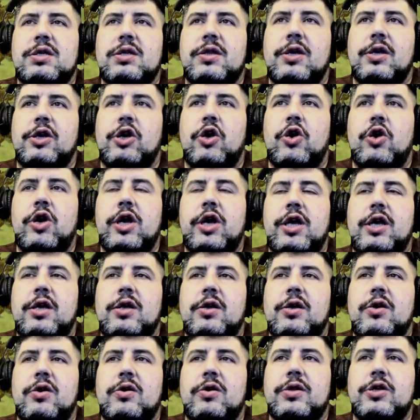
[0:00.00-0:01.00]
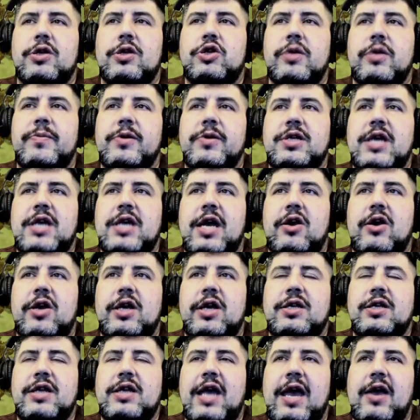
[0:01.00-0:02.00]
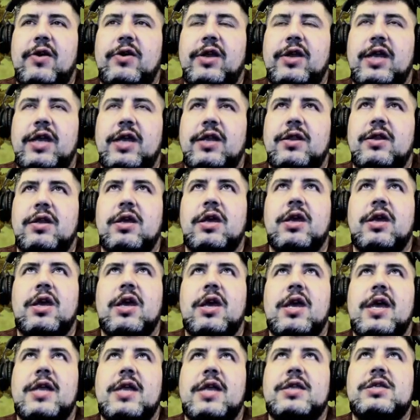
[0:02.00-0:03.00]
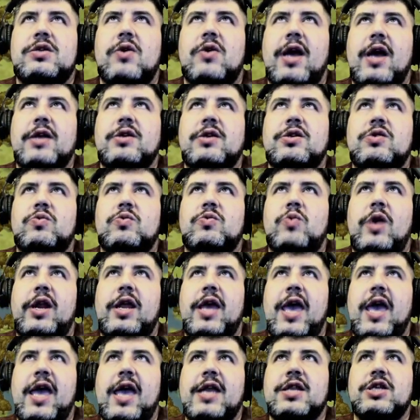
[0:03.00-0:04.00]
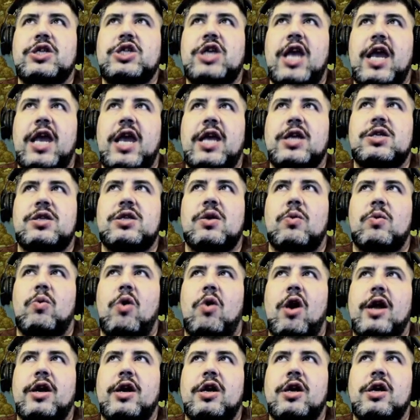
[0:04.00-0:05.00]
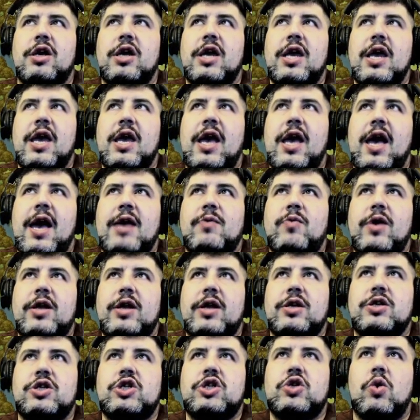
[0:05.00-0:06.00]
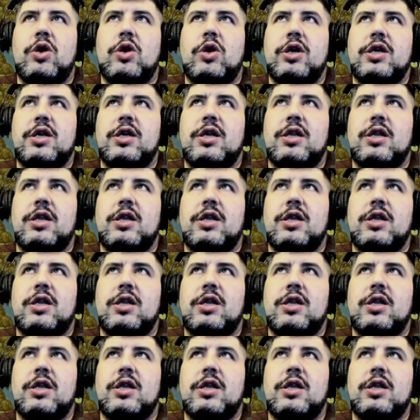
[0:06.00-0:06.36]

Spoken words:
creek or the tributary down in And so I went ahead and changed the water. I went and shortened it a